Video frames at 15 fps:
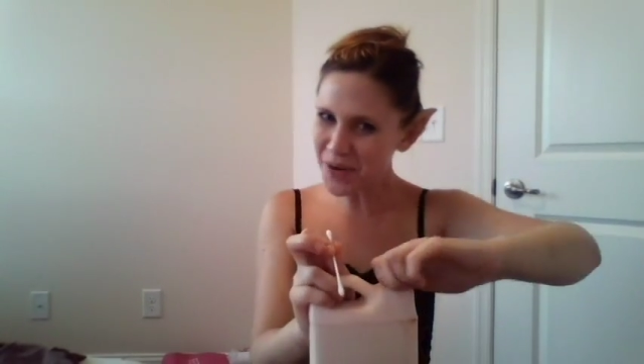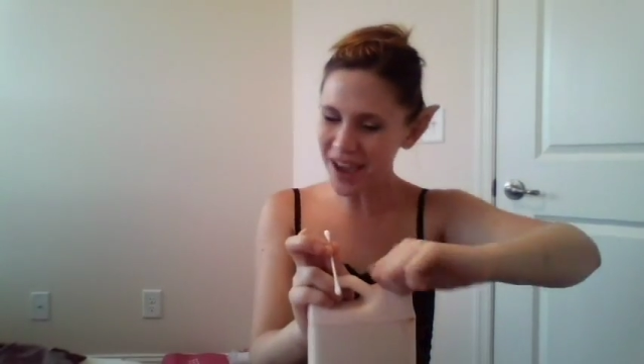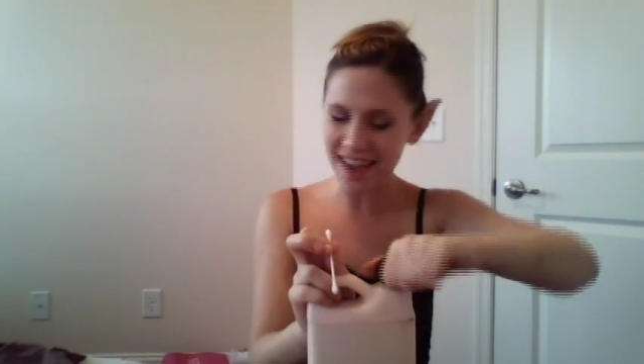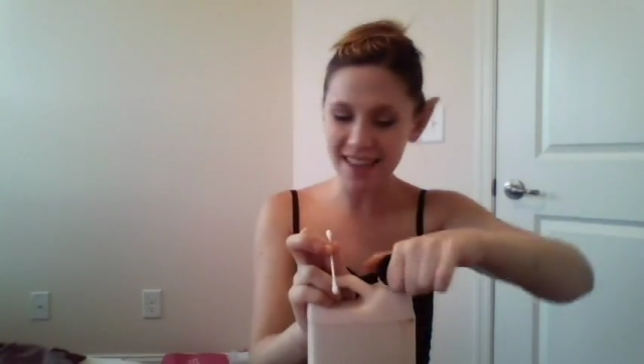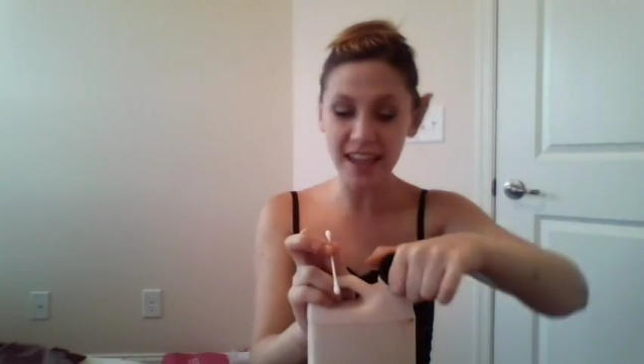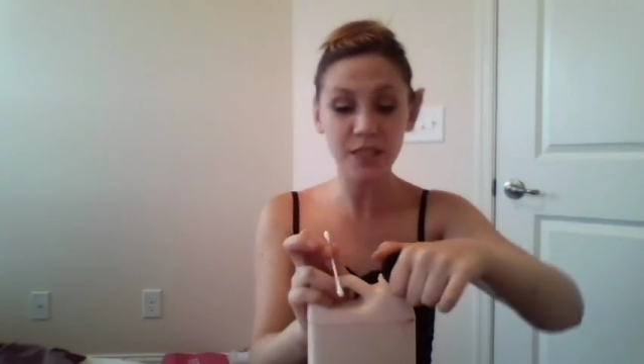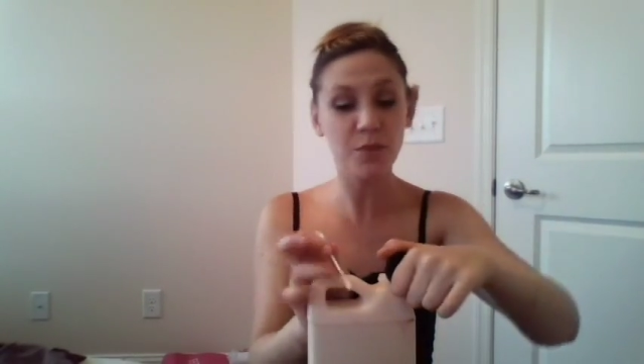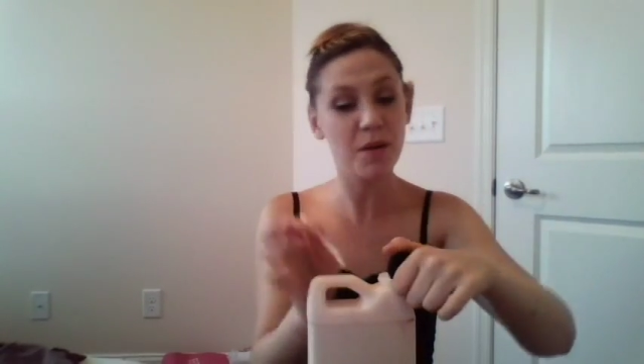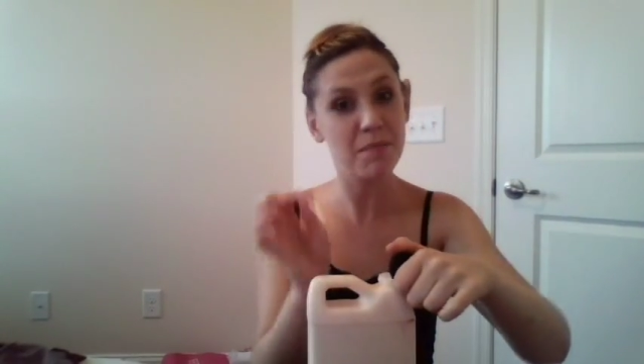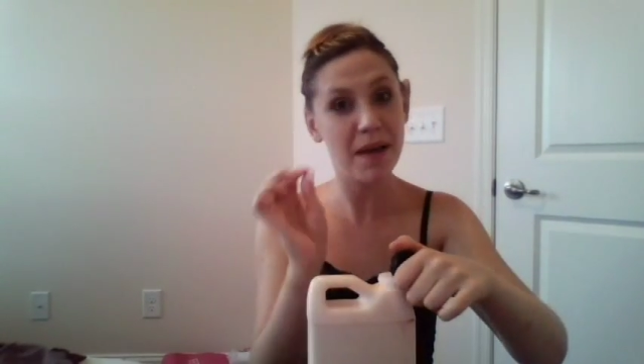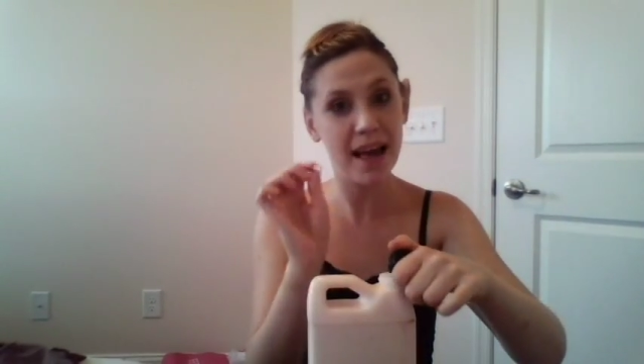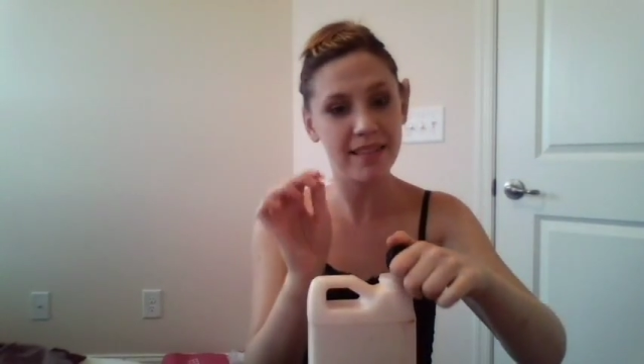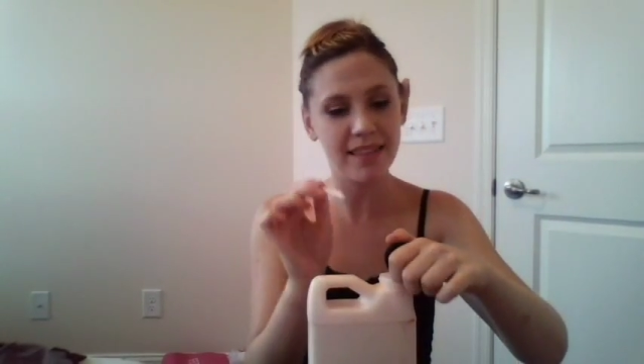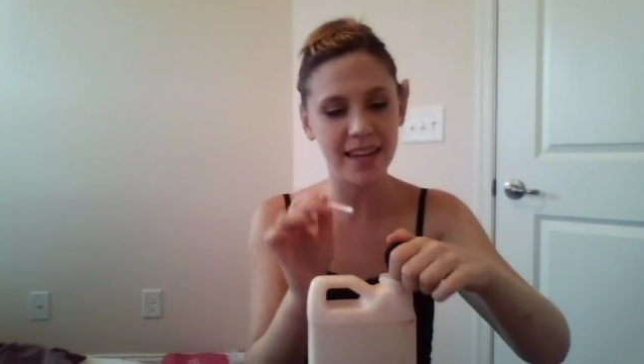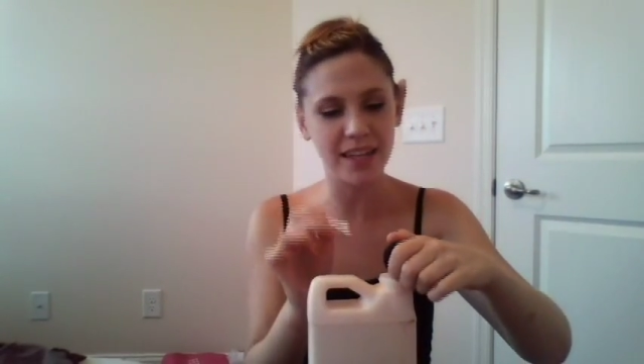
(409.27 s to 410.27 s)
Okay, that's one
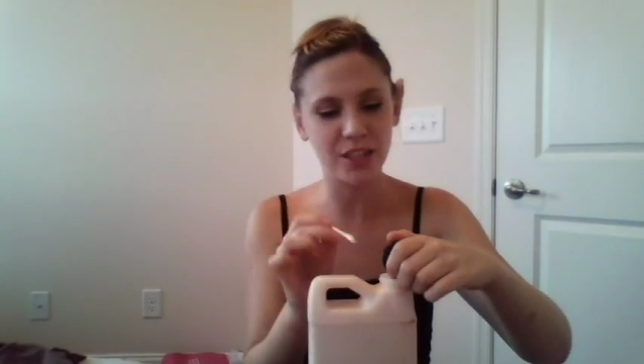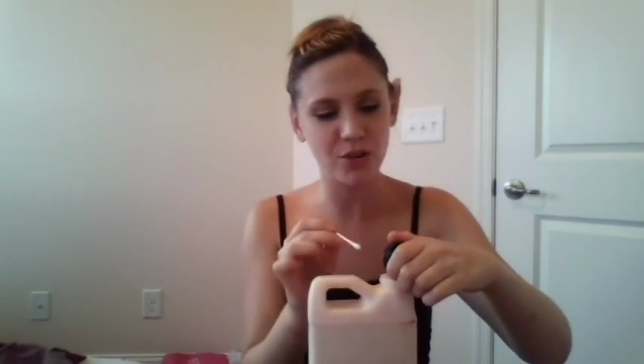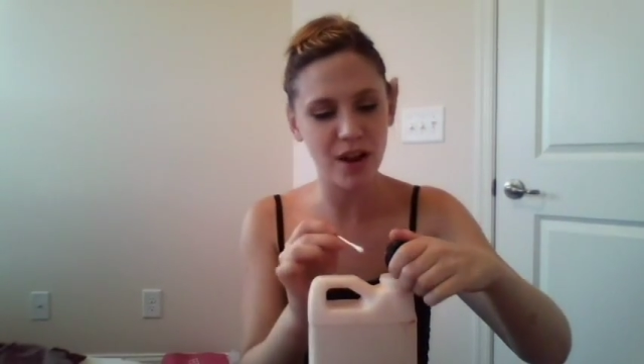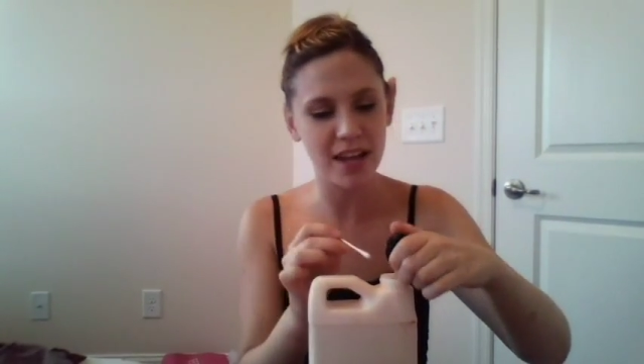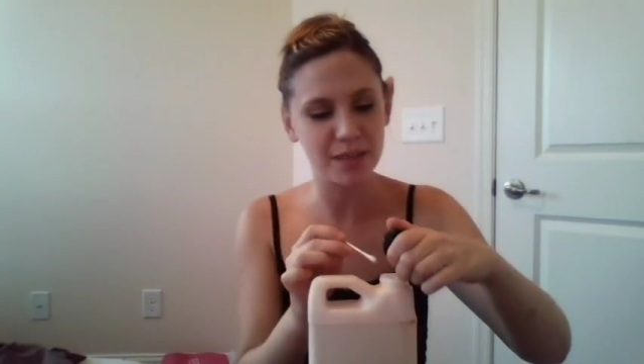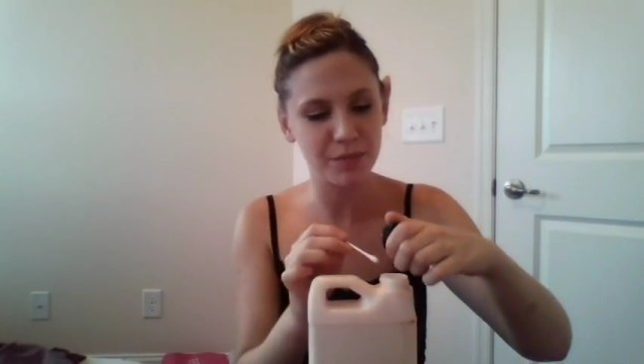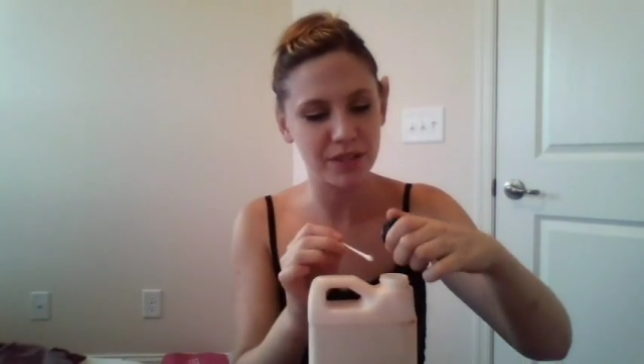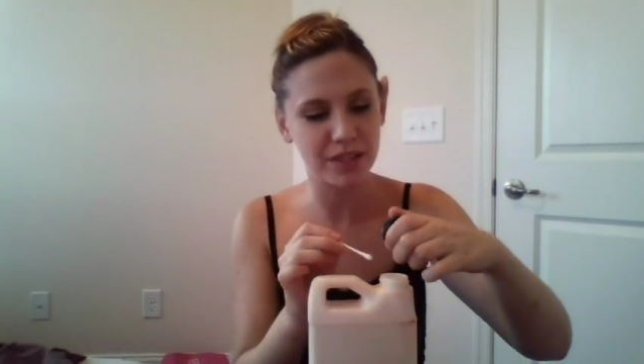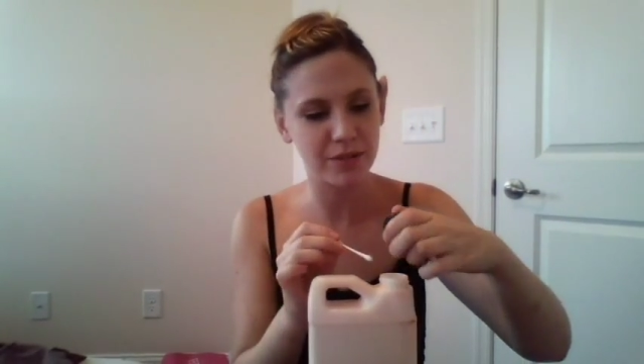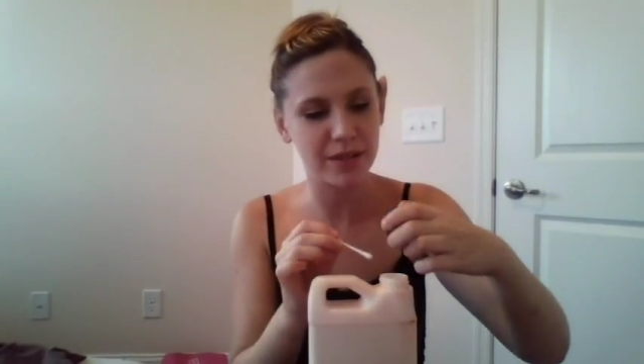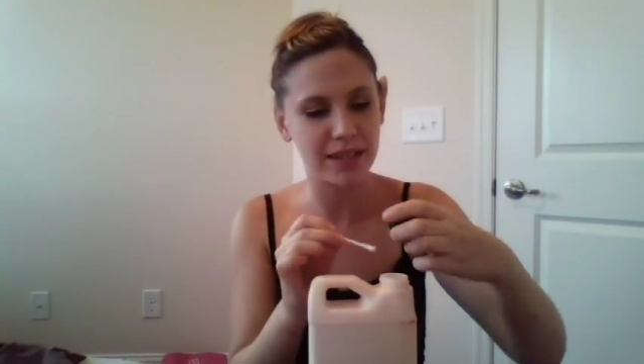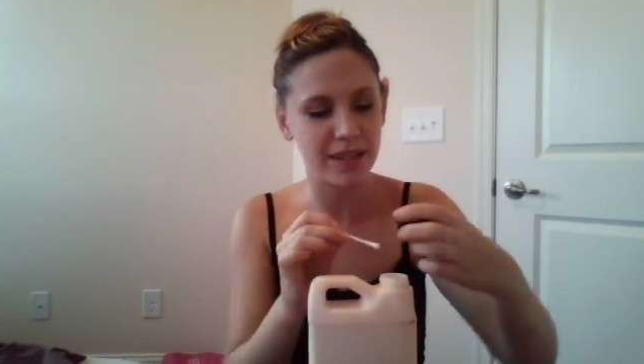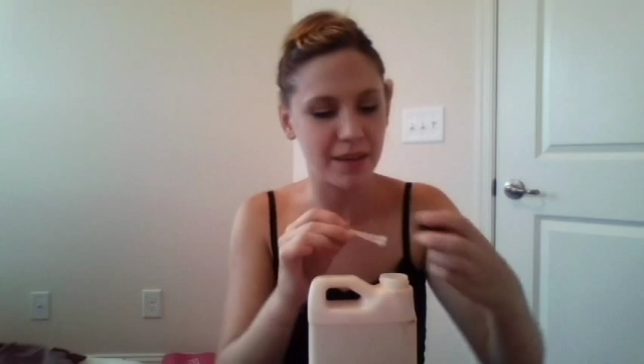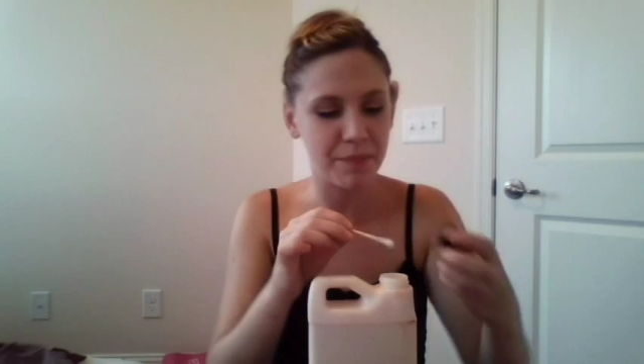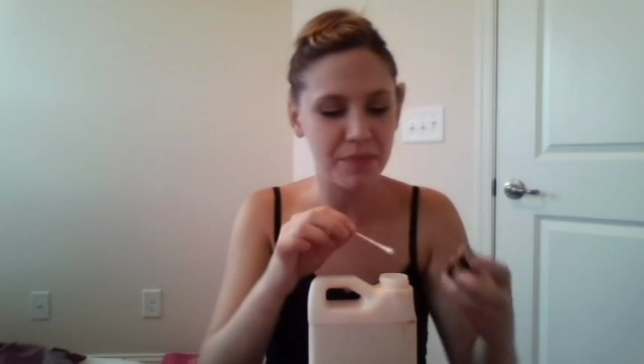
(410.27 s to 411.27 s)
bad thing. It dries pretty
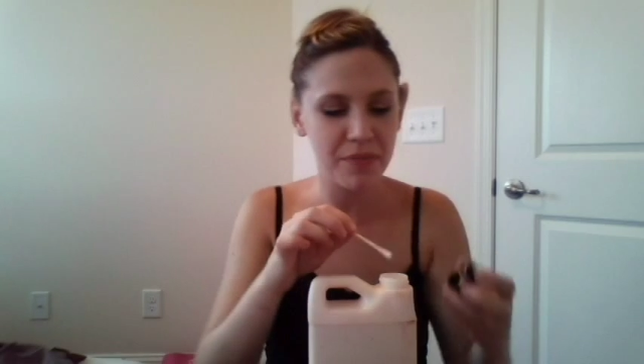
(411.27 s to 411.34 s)
quickly.